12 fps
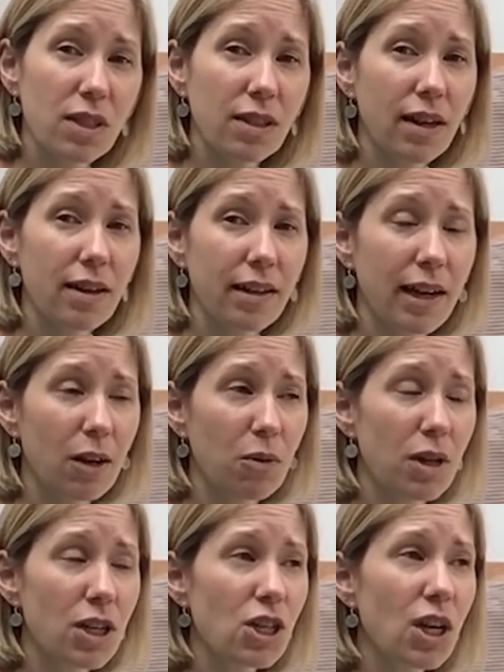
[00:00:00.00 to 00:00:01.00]
to learn
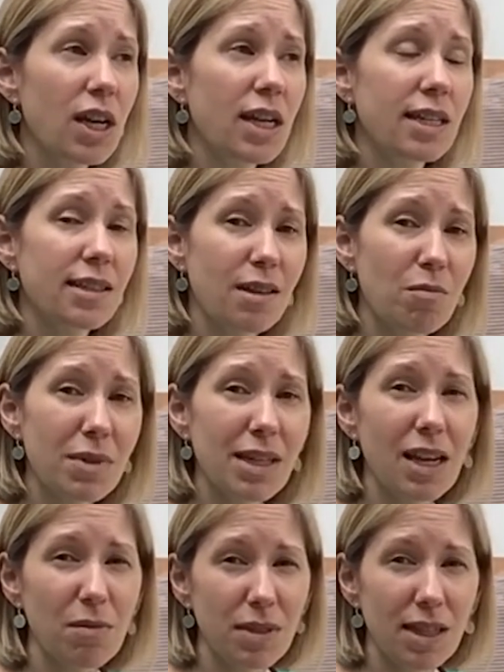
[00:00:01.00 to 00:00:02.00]
language.
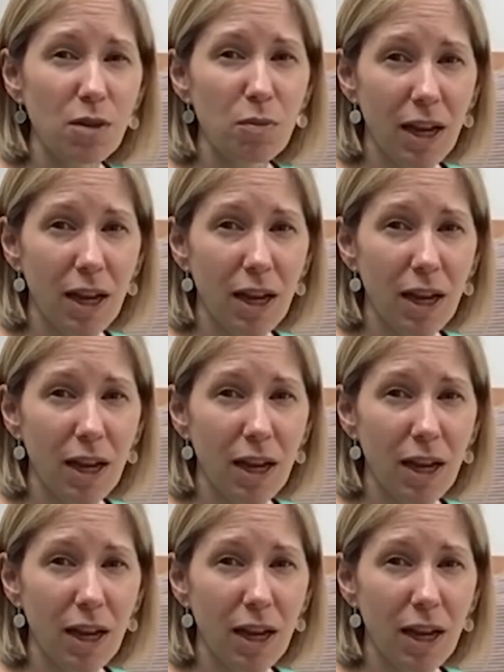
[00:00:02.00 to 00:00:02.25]
Sometimes they'll be